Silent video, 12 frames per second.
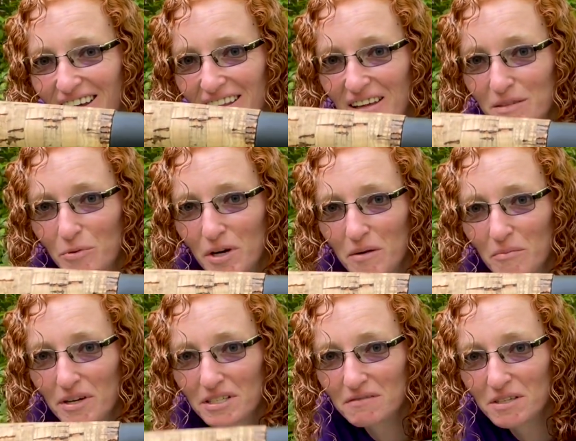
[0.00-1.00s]
pretty
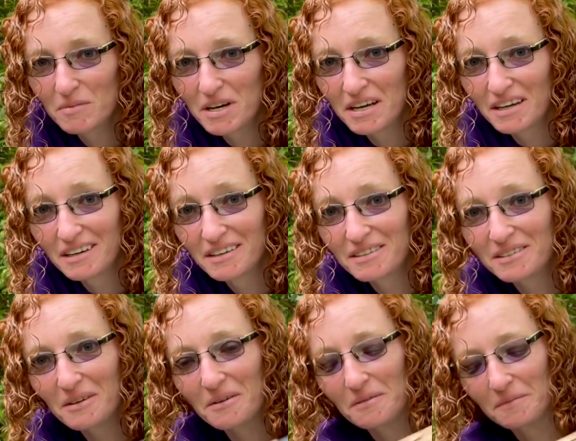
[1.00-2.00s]
impressive to me.
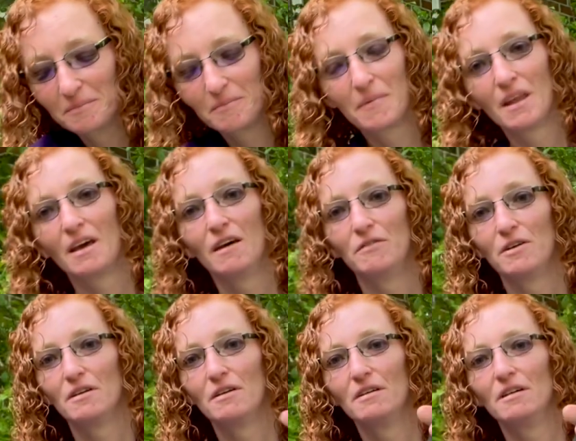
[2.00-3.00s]
So if
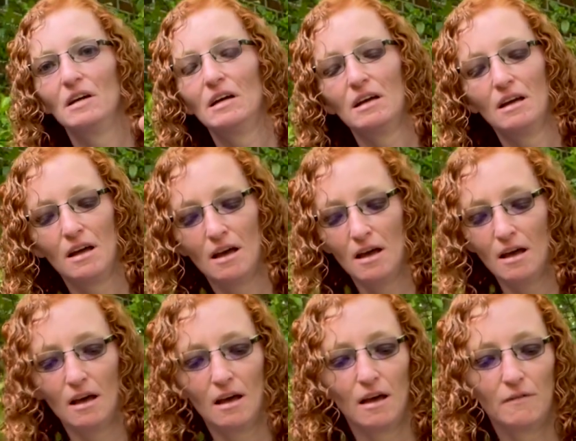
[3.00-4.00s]
you're
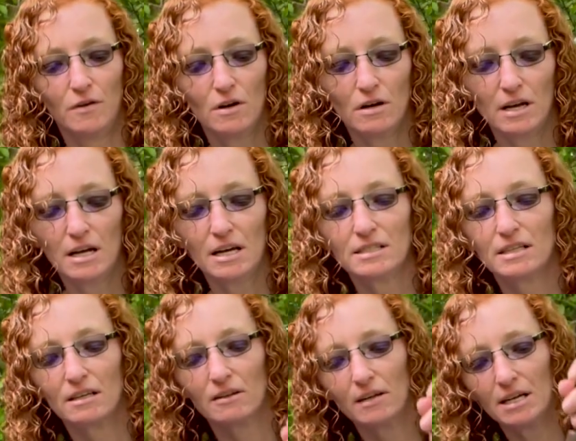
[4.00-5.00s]
needing to
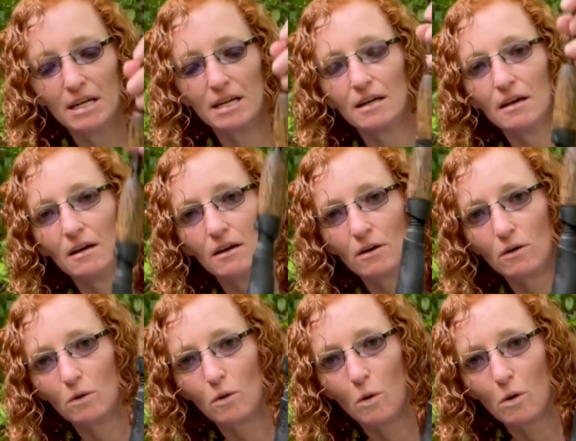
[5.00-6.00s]
clean
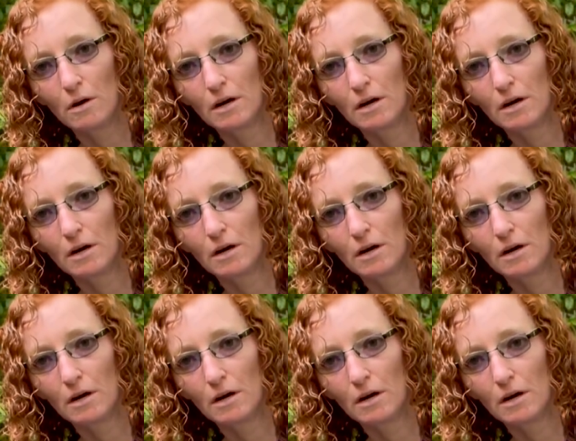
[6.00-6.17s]
Cork